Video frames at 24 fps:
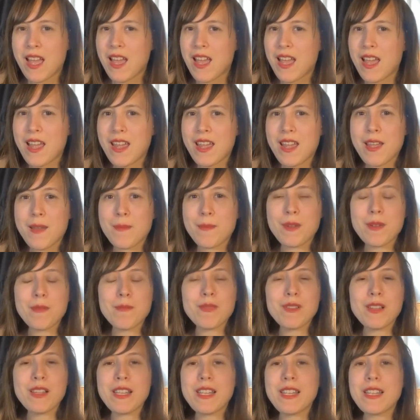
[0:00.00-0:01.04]
I am
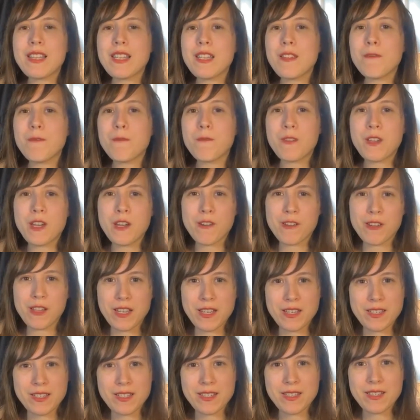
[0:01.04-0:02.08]
completely
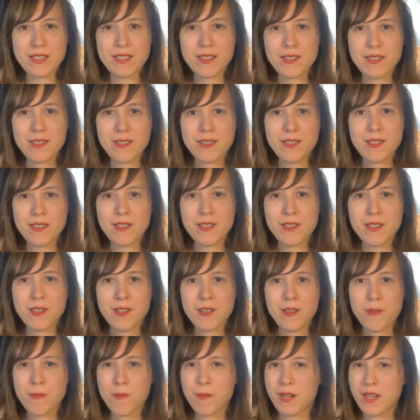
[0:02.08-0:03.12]
fearless
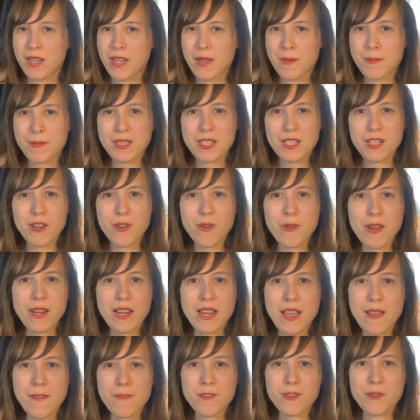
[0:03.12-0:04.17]
when it comes to
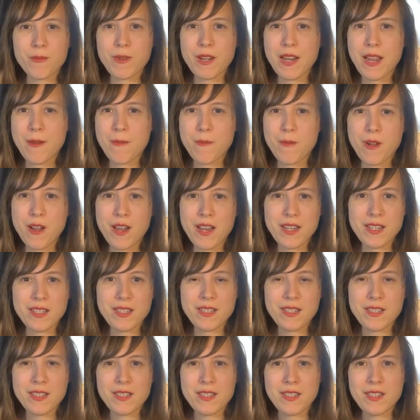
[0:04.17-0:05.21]
going after what I want.
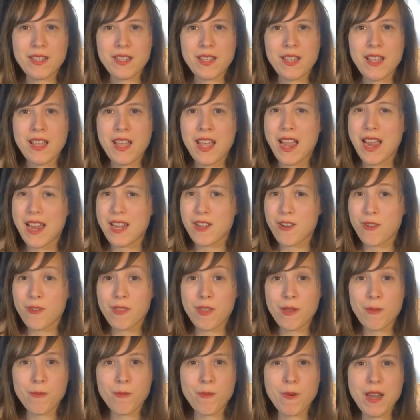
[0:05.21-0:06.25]
I
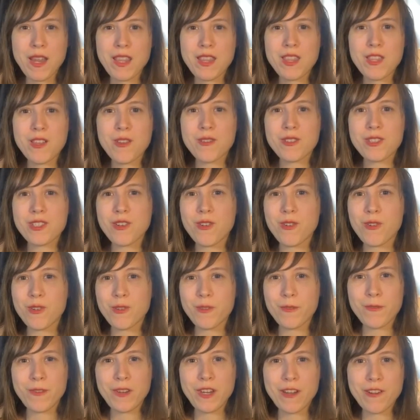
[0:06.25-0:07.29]
know that when those
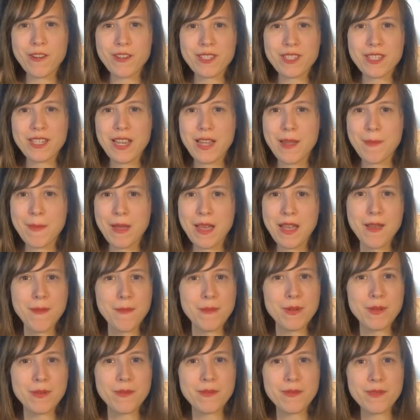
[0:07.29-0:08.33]
old fears come
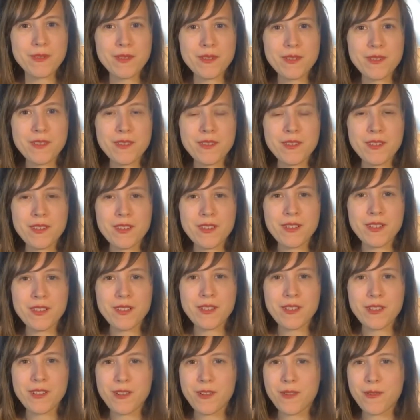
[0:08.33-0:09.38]
up,
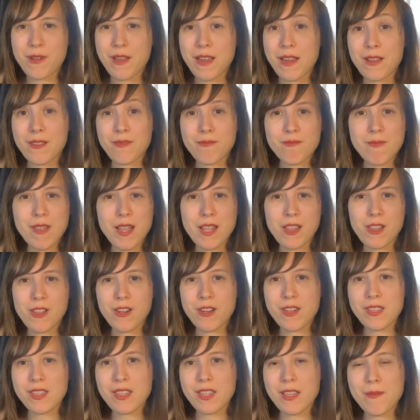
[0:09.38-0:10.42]
I
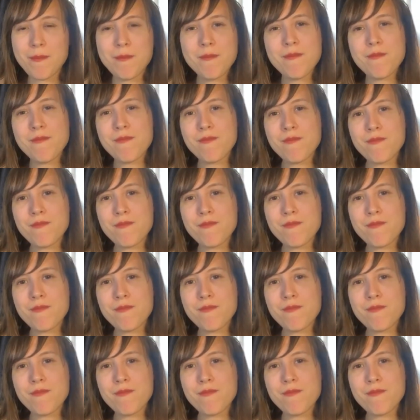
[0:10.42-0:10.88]
look at them,